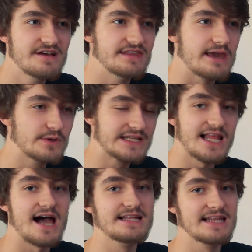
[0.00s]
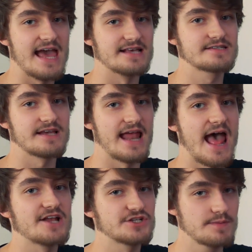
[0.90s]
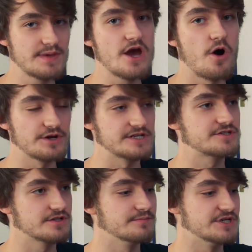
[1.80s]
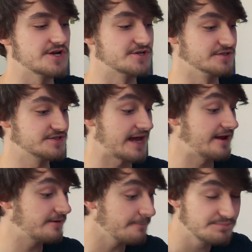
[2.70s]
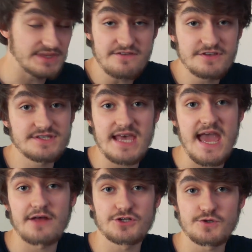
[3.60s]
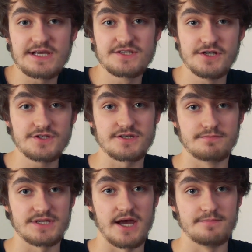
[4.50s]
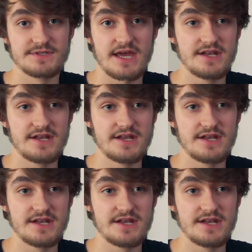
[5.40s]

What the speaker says: they would lie less and actually be honest to the magicians, and even say how the trick is done sometimes,